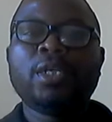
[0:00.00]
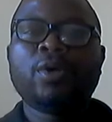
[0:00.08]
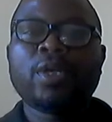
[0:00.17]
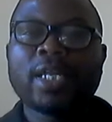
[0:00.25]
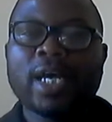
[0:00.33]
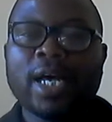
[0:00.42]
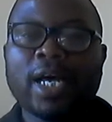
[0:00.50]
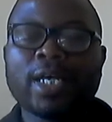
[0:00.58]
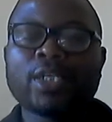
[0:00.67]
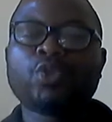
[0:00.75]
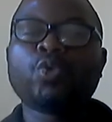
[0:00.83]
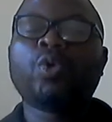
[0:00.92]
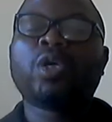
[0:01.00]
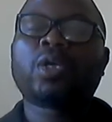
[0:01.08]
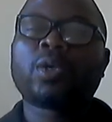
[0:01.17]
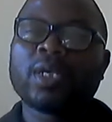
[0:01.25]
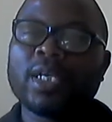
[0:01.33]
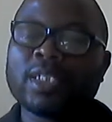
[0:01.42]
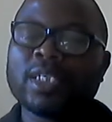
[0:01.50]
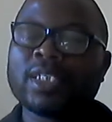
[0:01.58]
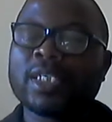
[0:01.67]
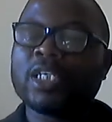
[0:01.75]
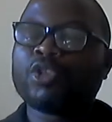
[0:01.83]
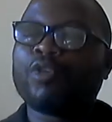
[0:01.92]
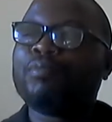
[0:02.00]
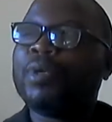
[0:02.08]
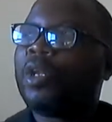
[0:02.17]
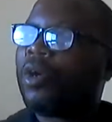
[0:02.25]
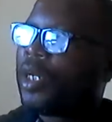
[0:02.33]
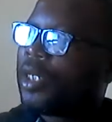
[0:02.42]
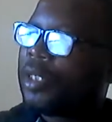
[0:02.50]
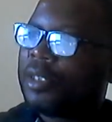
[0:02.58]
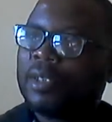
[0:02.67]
order to create a sense of belonging.